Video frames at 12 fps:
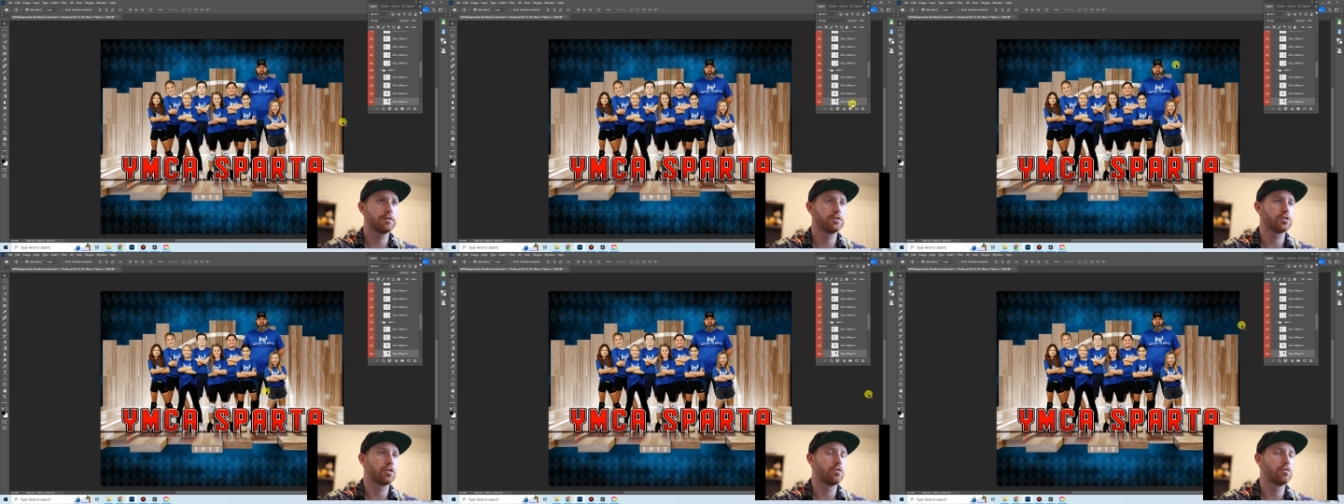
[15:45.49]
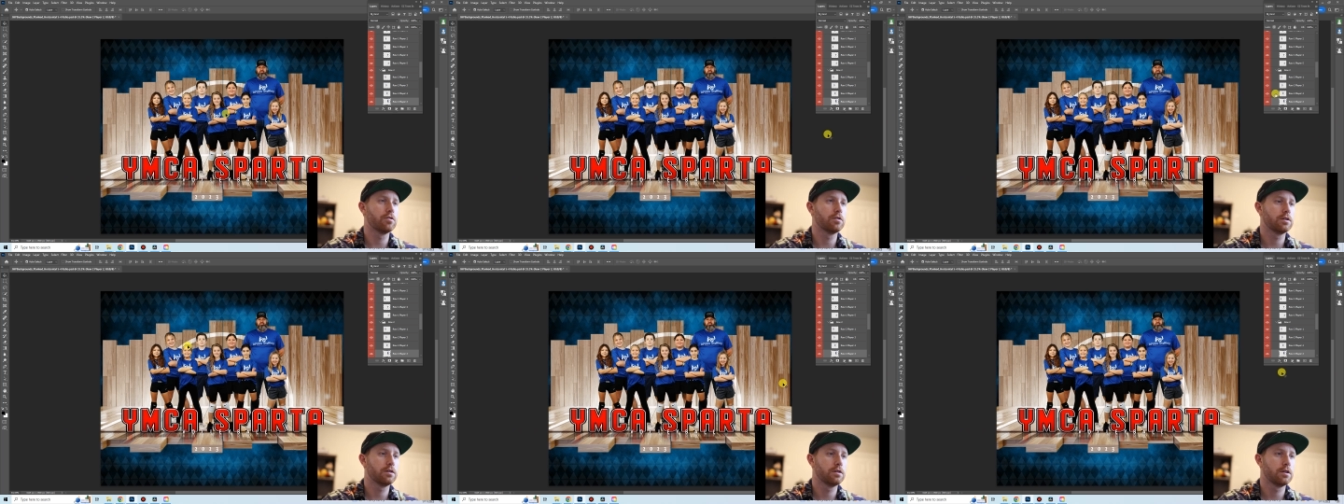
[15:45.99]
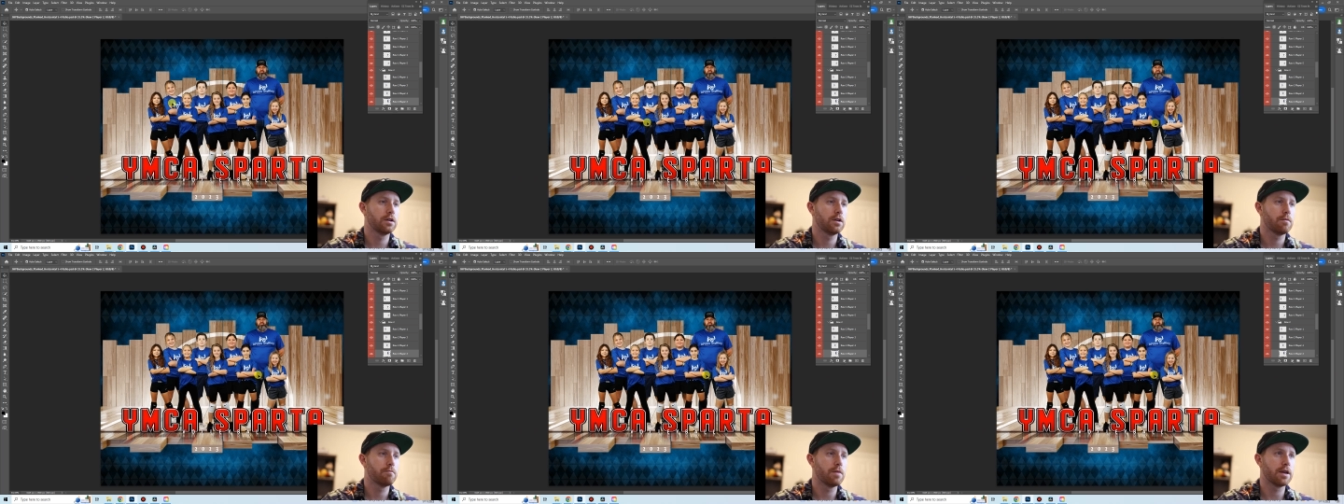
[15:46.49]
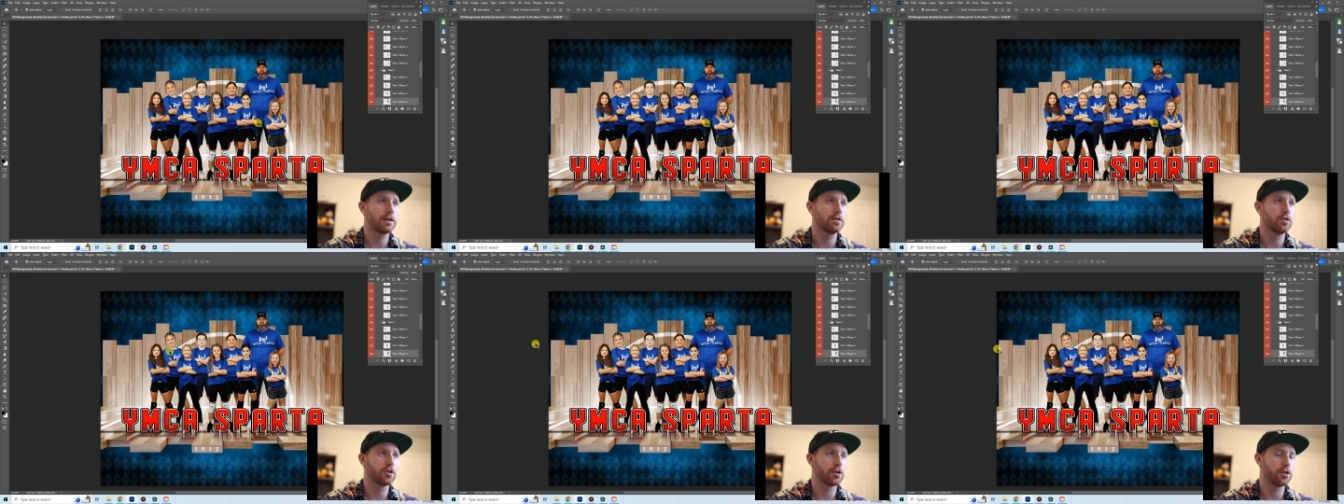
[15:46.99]
So make it
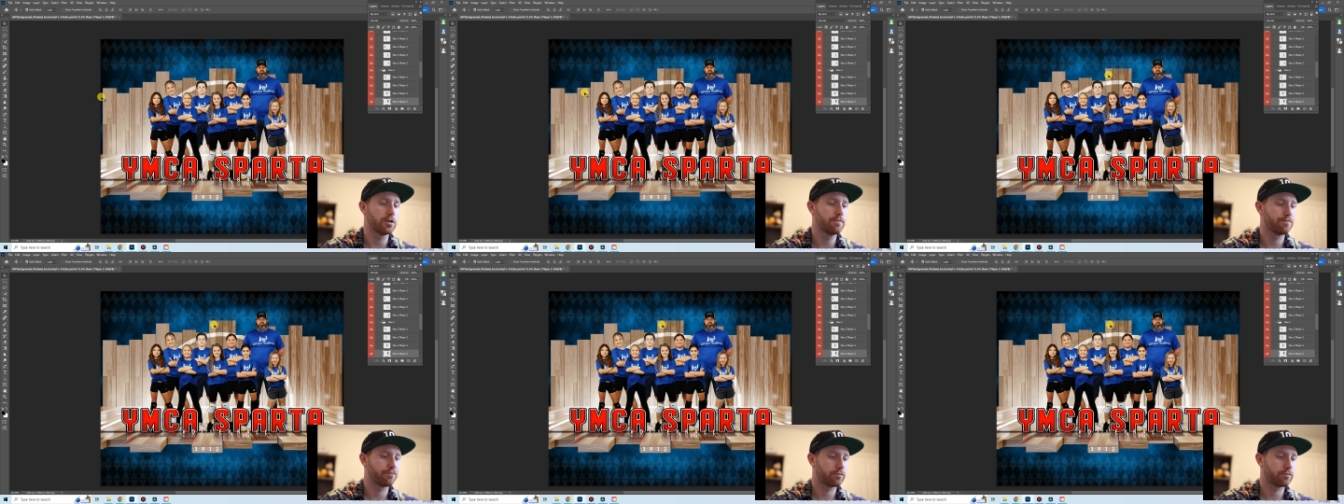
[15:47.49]
look good.